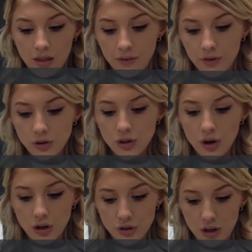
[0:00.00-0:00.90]
The fusion
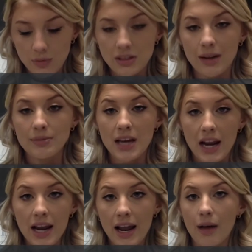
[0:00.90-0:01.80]
construct was named
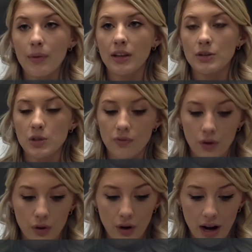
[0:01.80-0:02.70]
TET8M, and this was
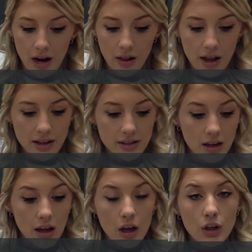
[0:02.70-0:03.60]
further analyzed.
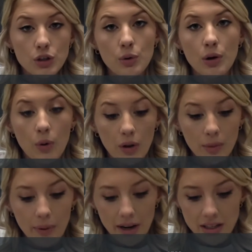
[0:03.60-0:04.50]
To
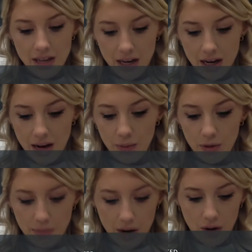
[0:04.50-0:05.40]
equilibrate TET8M
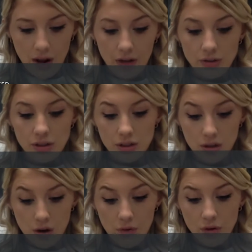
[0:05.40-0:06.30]
with metal ions, the de
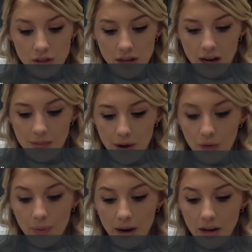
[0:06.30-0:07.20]
novo designed metal
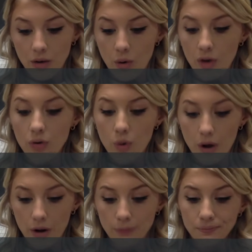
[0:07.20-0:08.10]
binding
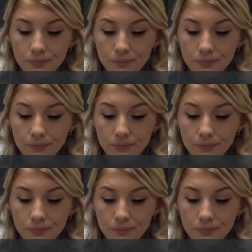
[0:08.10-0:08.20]
coil-coil